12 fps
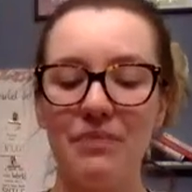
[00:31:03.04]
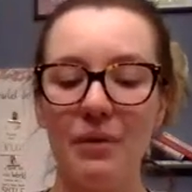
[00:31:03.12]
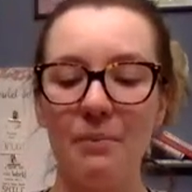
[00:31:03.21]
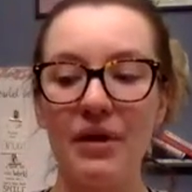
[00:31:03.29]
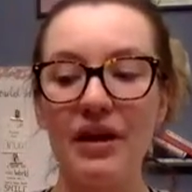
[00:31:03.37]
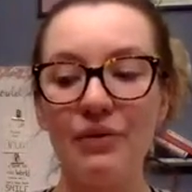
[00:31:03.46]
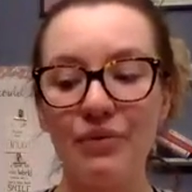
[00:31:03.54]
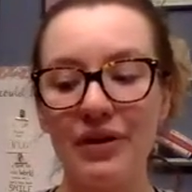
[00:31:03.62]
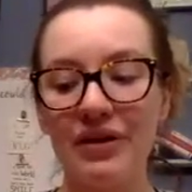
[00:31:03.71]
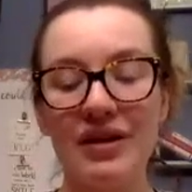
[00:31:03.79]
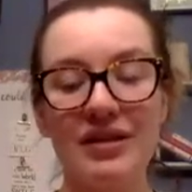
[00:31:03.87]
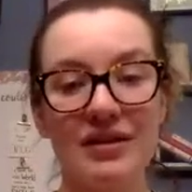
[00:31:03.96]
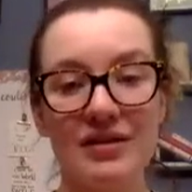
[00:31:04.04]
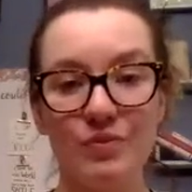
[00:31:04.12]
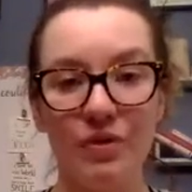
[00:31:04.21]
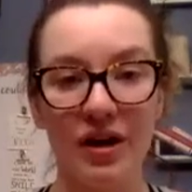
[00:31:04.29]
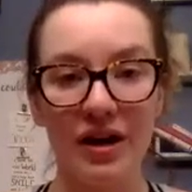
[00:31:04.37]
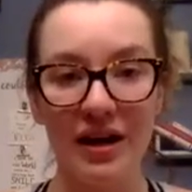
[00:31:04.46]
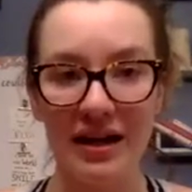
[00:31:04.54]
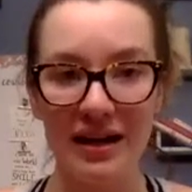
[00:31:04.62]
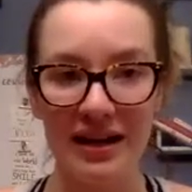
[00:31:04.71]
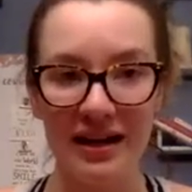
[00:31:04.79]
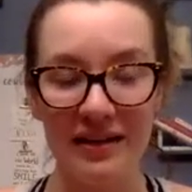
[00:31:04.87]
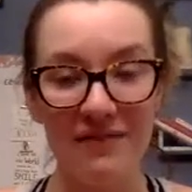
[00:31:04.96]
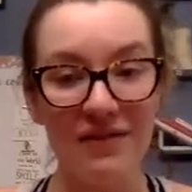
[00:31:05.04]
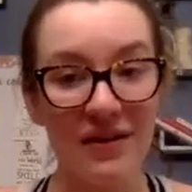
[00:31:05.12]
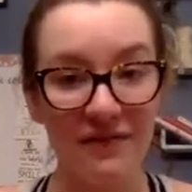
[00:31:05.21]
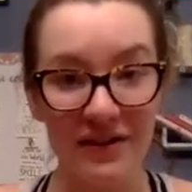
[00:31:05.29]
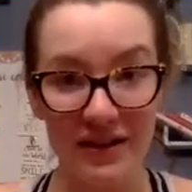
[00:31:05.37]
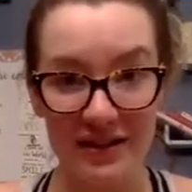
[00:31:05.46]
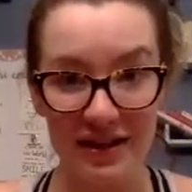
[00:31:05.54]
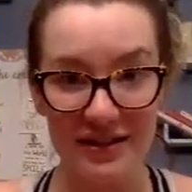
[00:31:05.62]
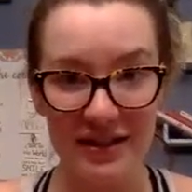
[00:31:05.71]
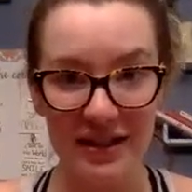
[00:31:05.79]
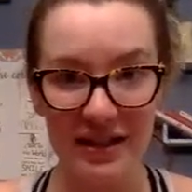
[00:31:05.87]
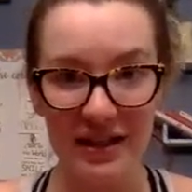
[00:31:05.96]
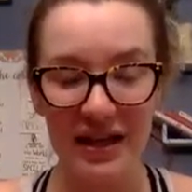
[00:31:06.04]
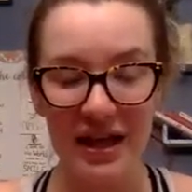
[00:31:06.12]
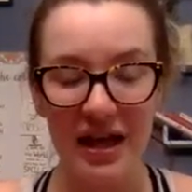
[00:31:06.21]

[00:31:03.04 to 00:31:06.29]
But it really does work. And even if it doesn't,